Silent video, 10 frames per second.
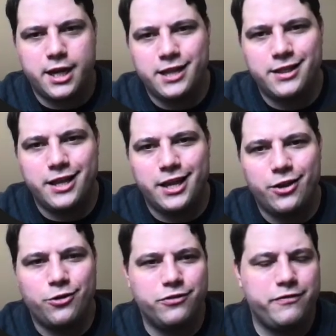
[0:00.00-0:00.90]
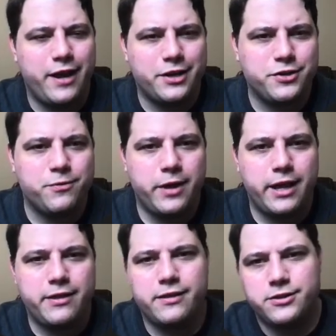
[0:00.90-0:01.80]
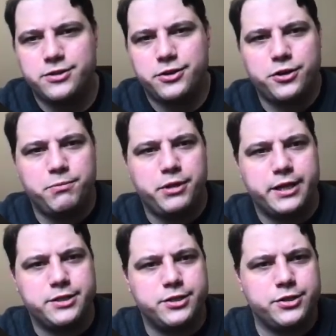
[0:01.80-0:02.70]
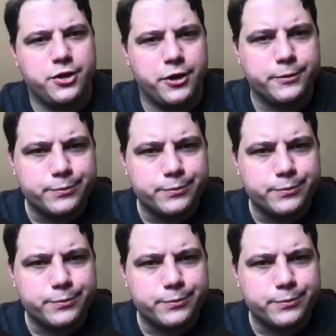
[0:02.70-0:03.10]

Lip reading: in the old-fashioned way? I think this is a good place to start.